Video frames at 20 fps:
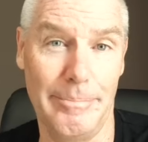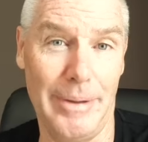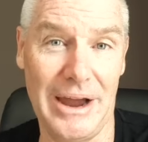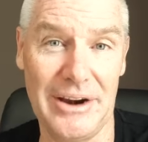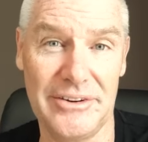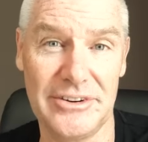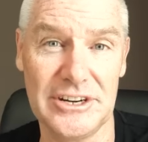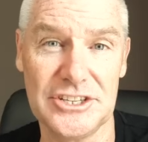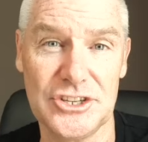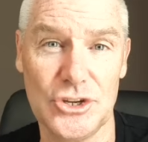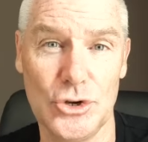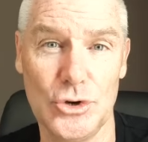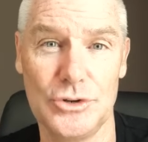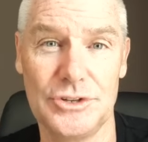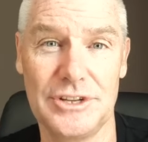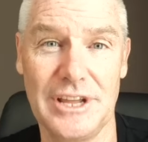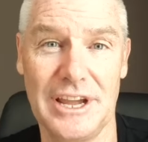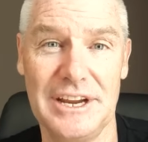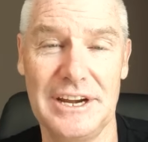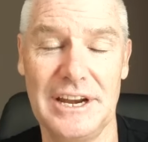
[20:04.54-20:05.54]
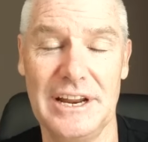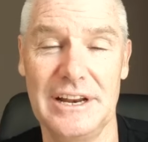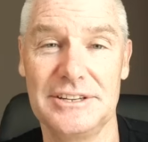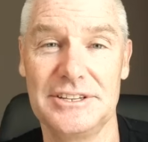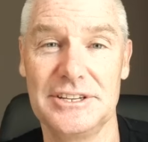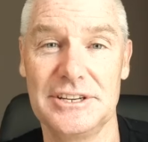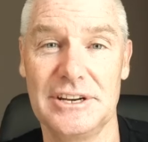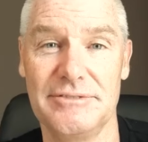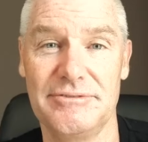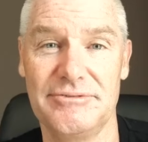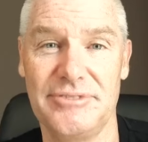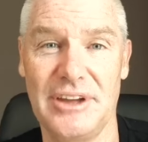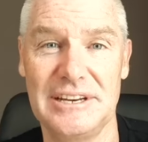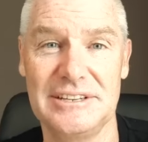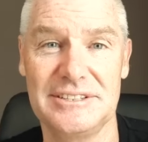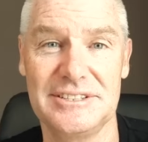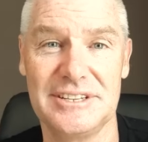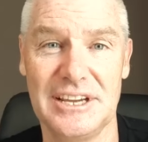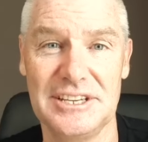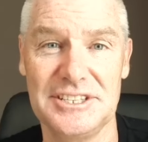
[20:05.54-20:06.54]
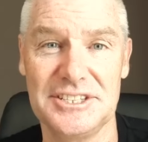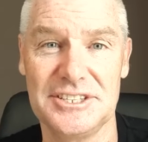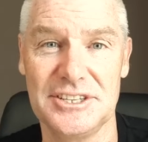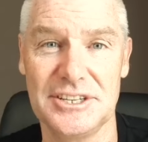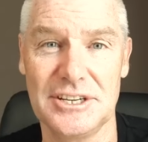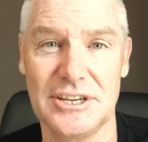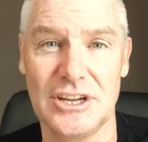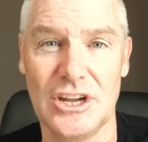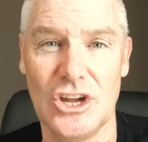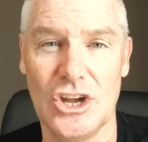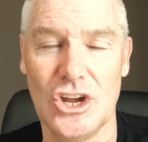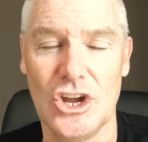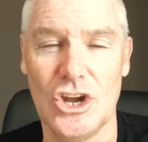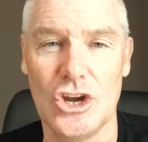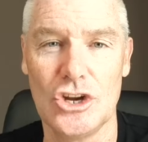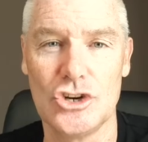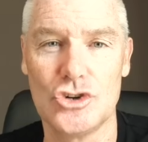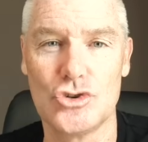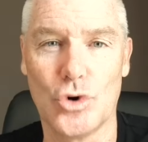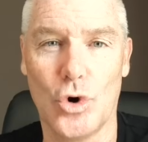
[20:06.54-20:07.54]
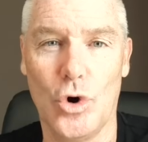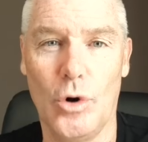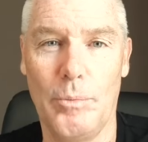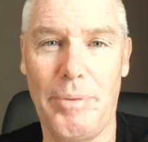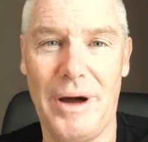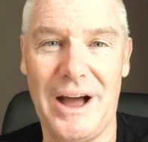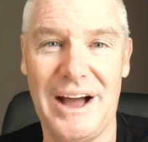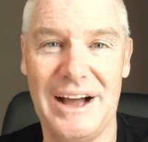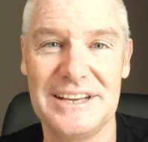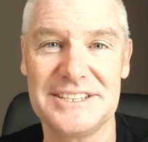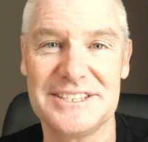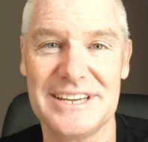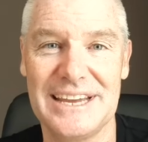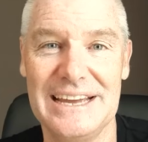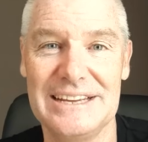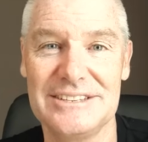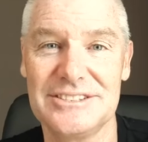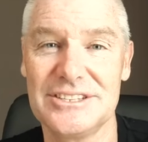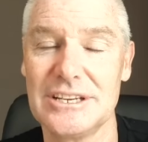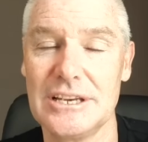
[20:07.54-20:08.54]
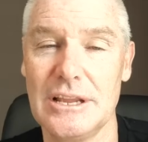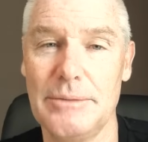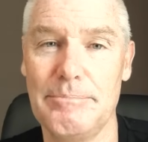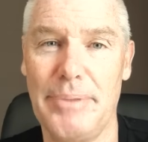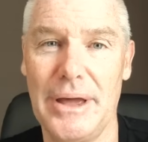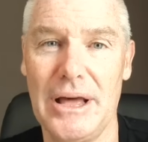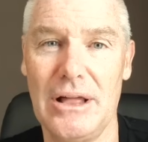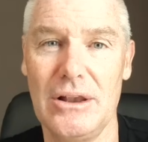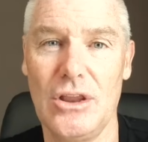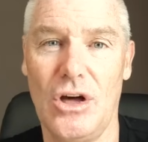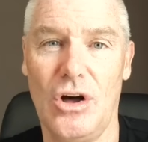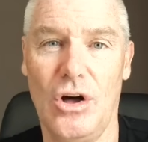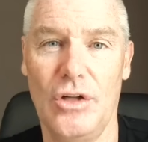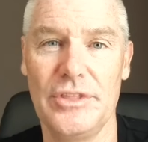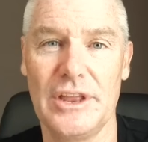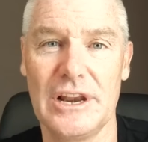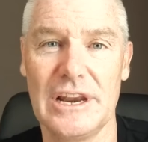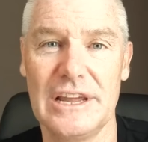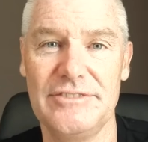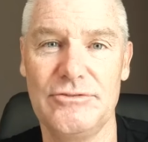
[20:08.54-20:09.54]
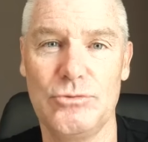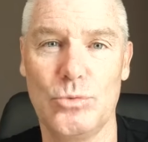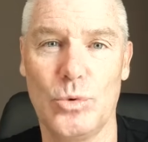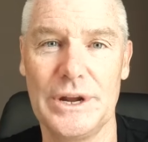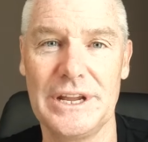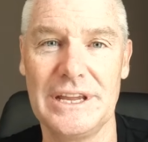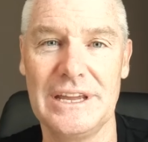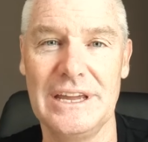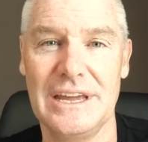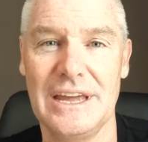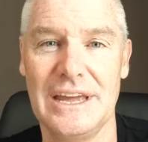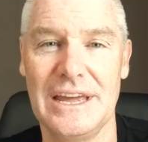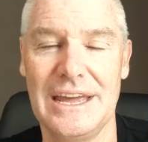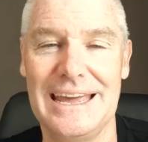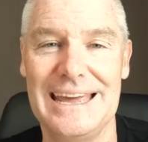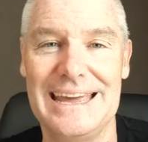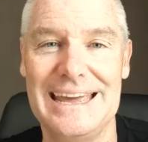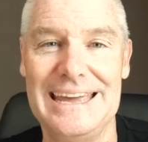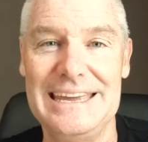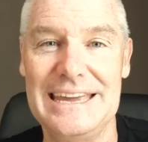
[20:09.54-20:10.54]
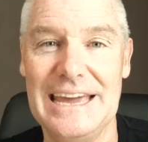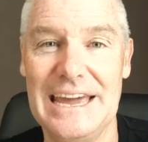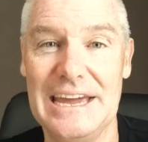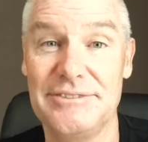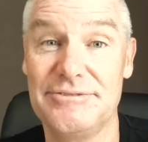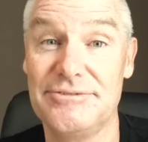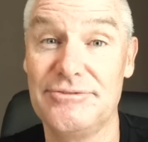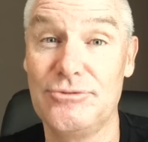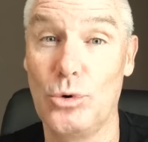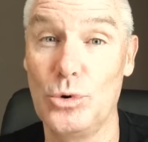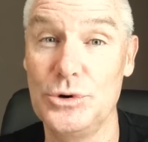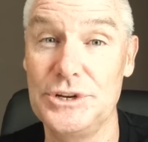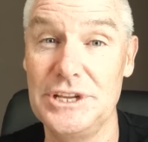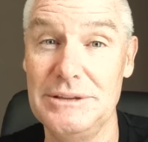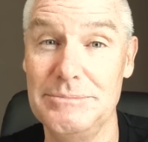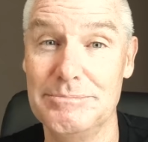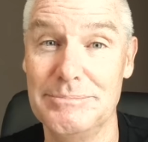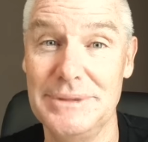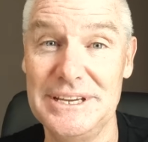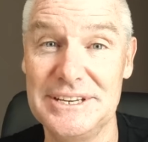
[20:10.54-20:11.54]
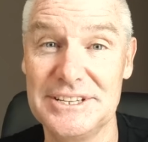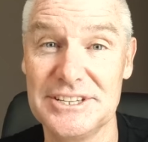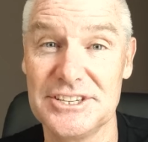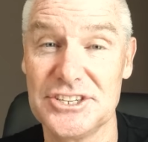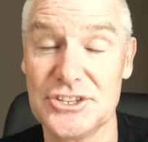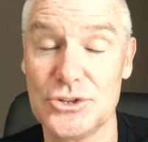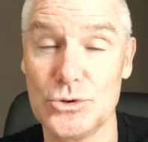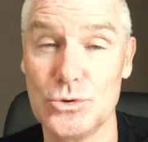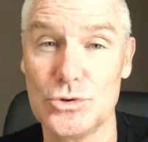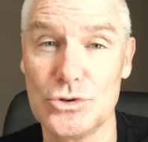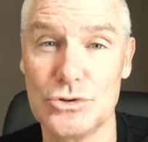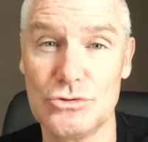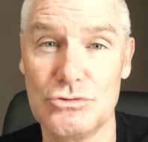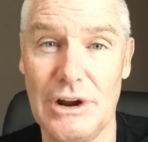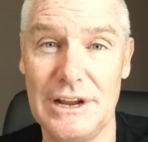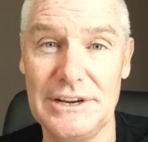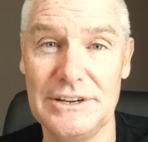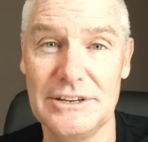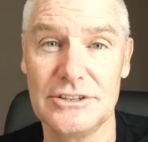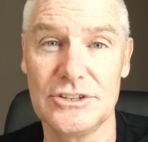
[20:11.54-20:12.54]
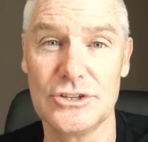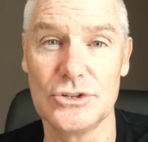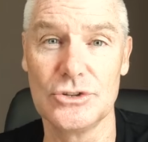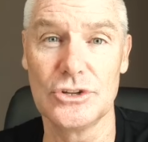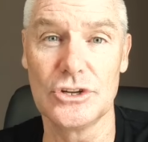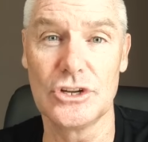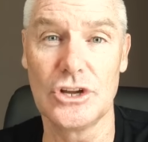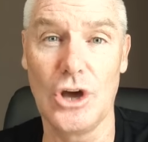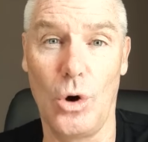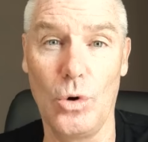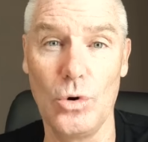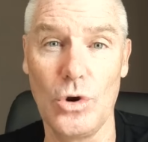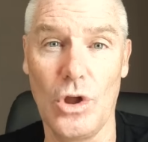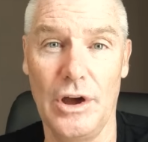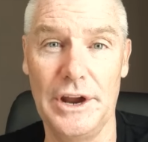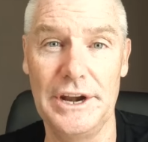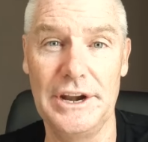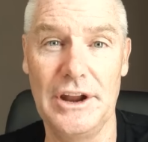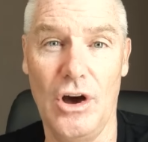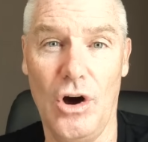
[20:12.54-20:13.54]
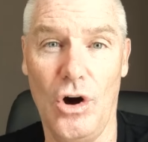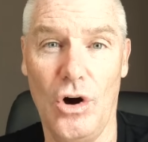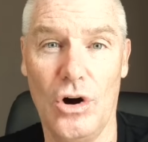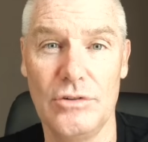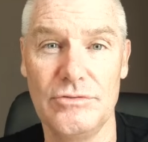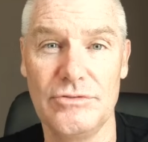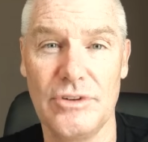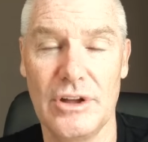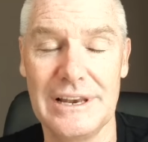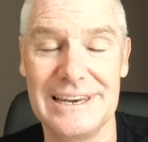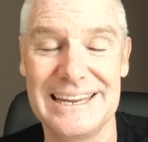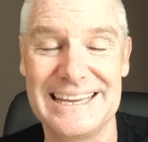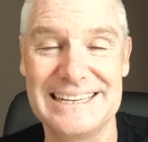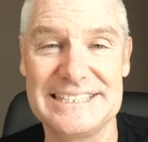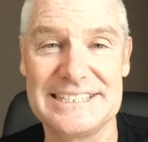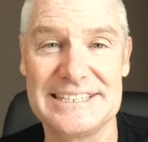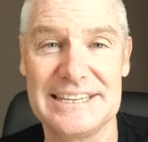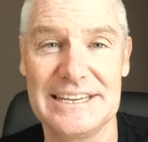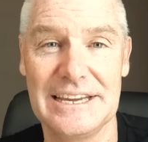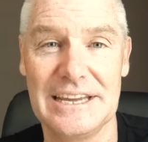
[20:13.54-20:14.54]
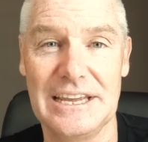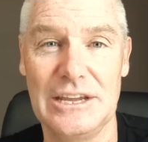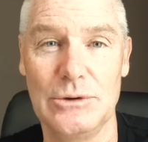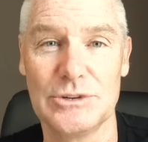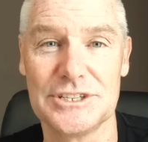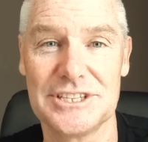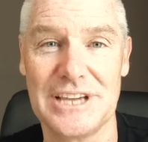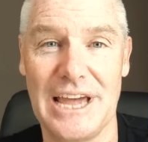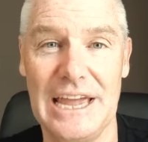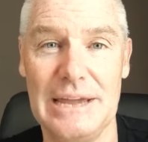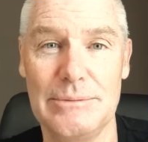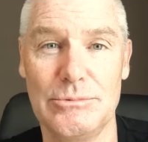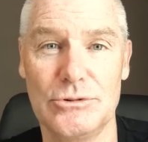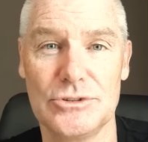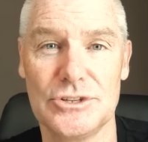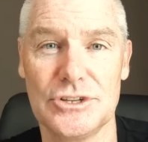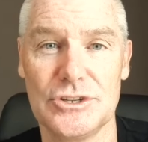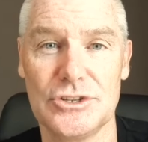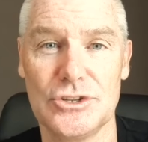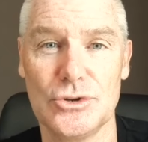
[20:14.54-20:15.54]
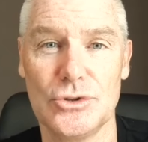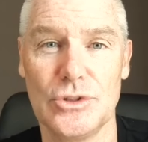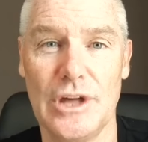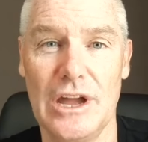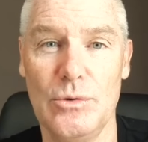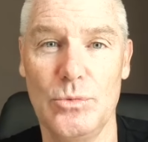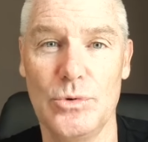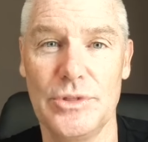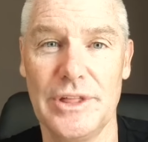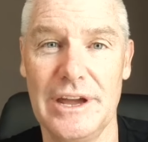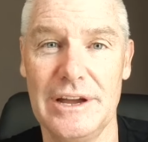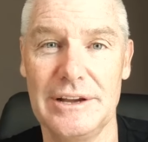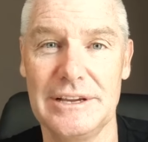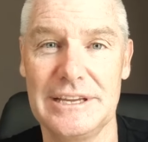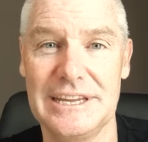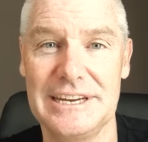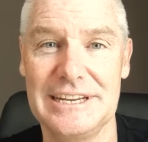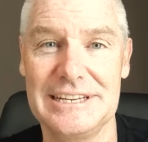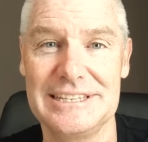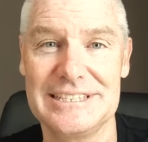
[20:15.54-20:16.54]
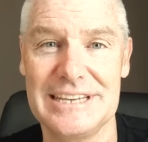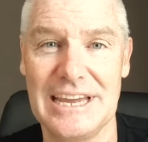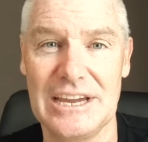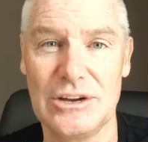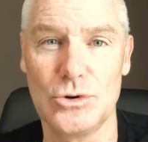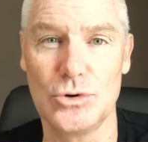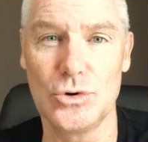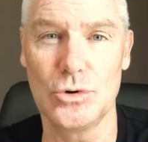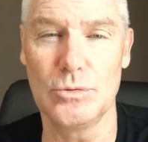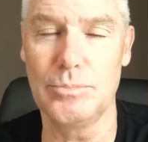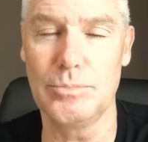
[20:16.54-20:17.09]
Barras, who did a fantastic draw pass out to Labelle on the left wing. He had 40 metres still to run to the goal line of Leinster. He was able to do that without getting tackled